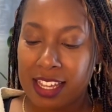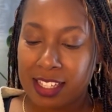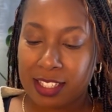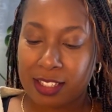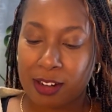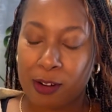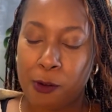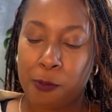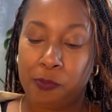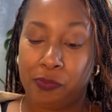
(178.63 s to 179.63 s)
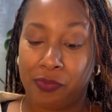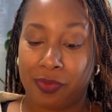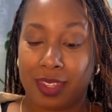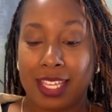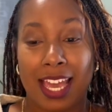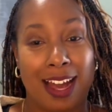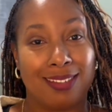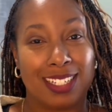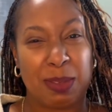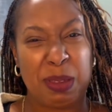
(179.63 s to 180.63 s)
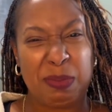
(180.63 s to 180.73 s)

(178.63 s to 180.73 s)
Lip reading: So yeah, just be